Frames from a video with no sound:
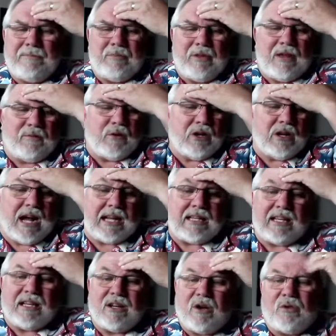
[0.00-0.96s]
if you're not
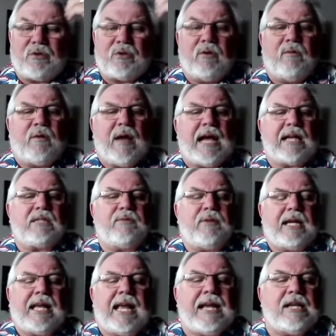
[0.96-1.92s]
going to go through
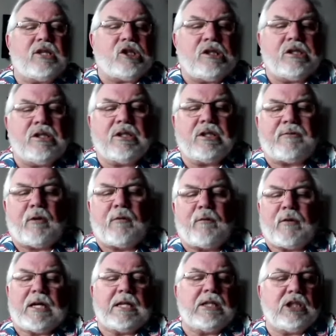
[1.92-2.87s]
vaccinations for
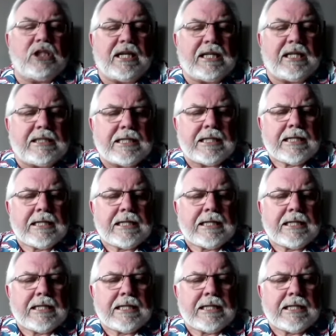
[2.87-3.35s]
FunJet,